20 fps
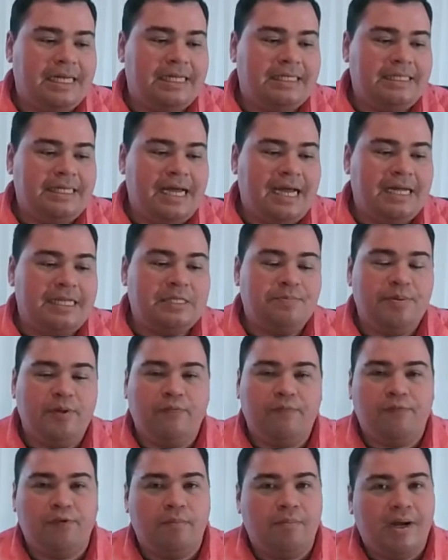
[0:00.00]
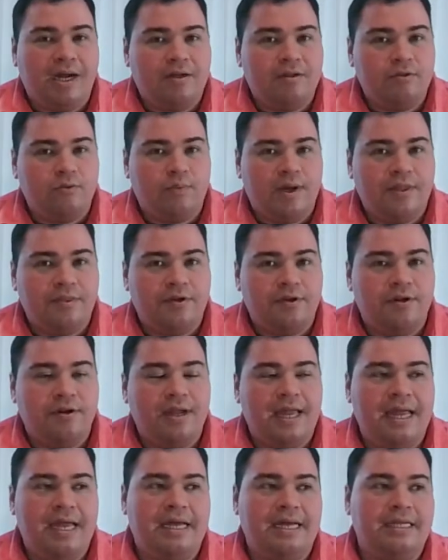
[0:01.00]
yeah, it's built for mild
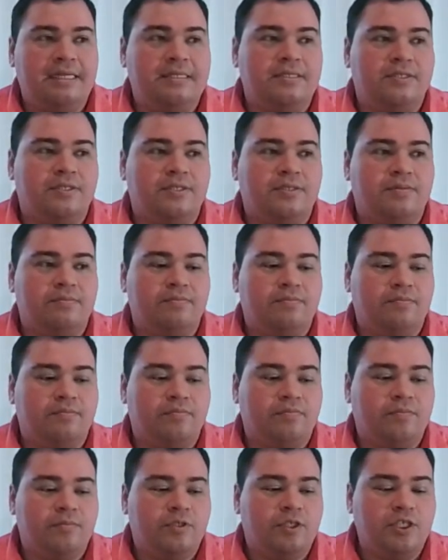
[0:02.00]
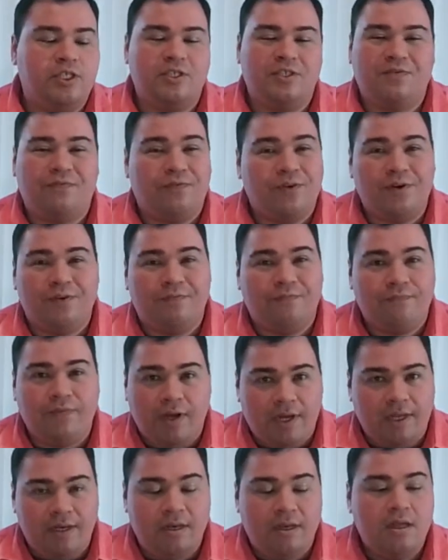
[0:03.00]
weather and just for
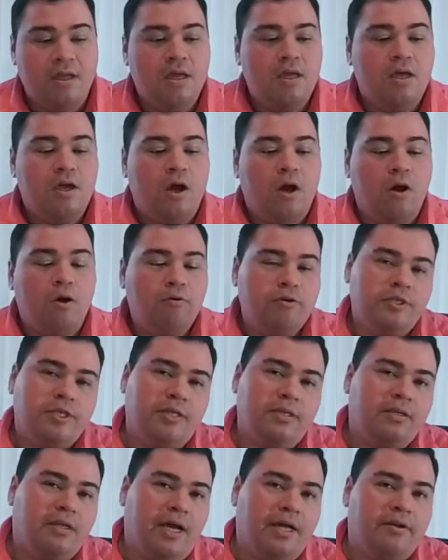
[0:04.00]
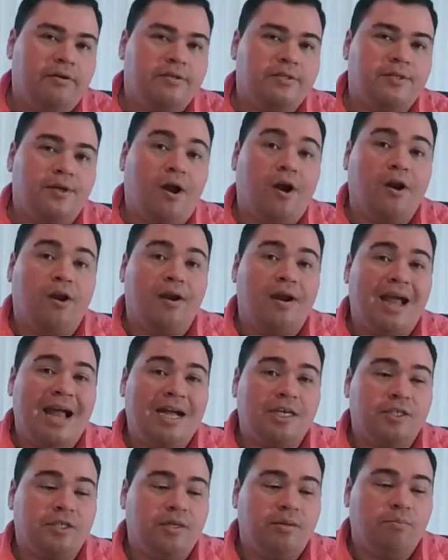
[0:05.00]
fun. Ocean liners are
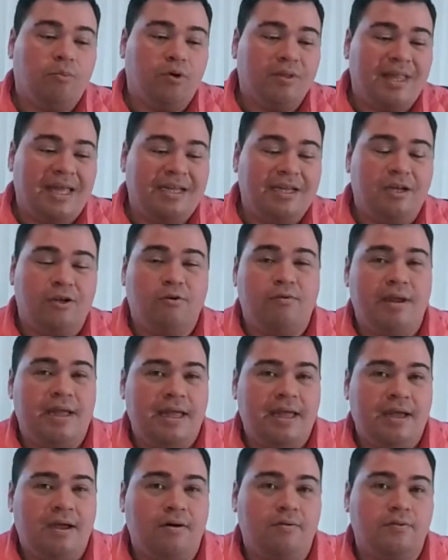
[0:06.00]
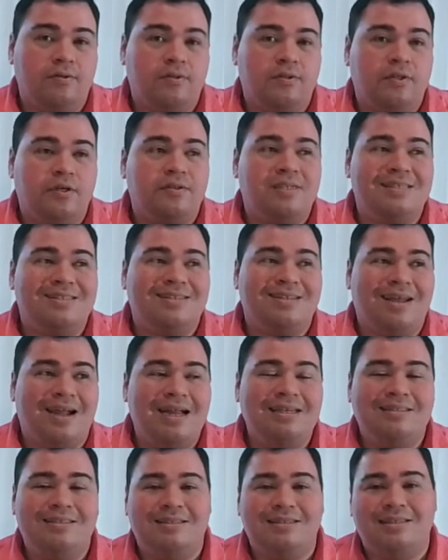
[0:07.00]
actually more like a Greyhound. They're
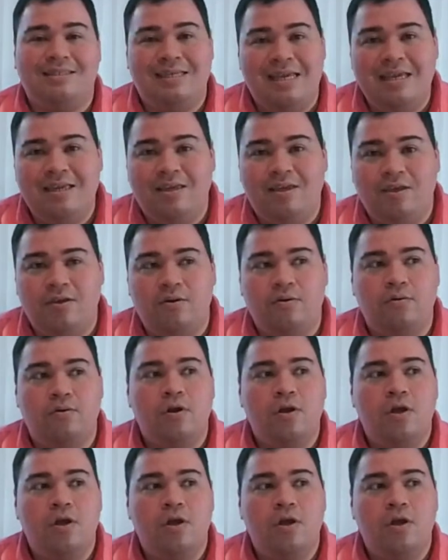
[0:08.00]
designed to take you